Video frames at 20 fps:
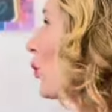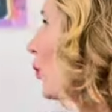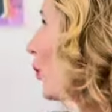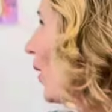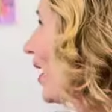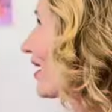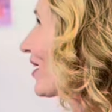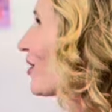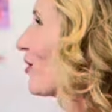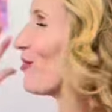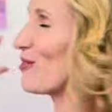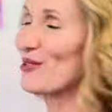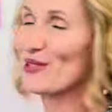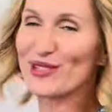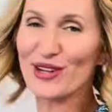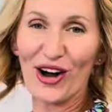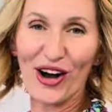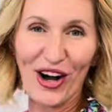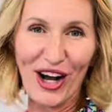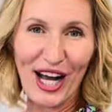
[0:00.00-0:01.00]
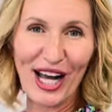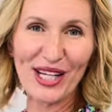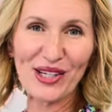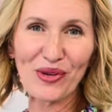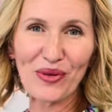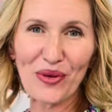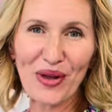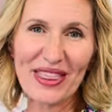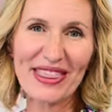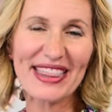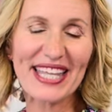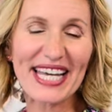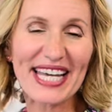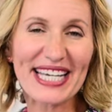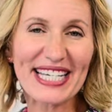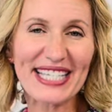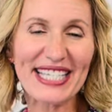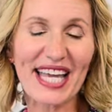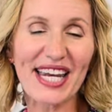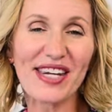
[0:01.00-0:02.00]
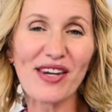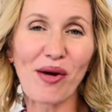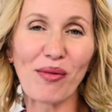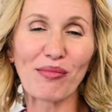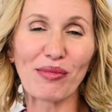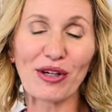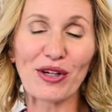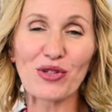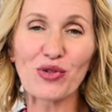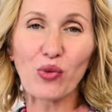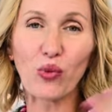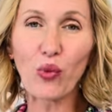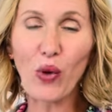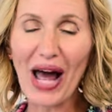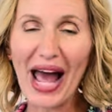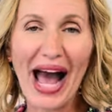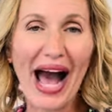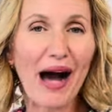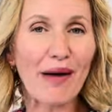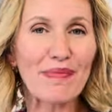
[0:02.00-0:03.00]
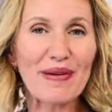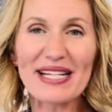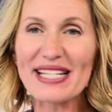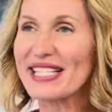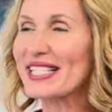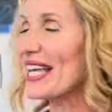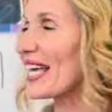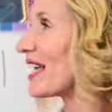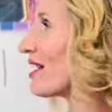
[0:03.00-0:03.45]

what goes on with these numbers? What happens